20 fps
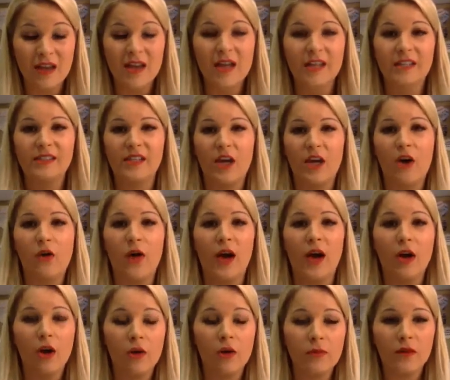So
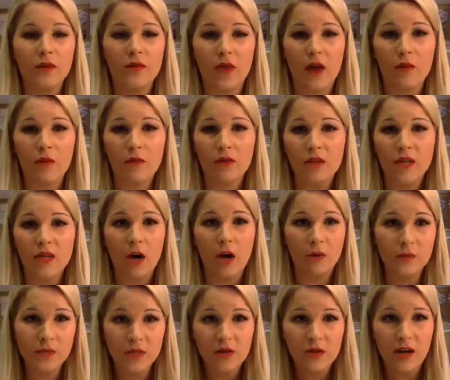I hope that that really
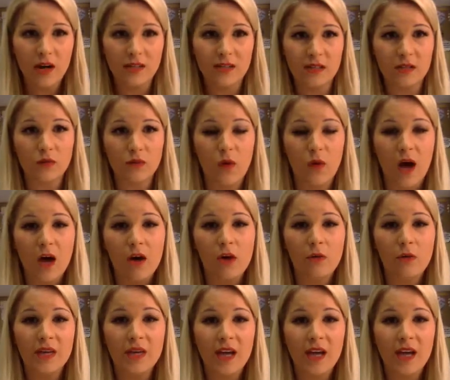helps you guys as well,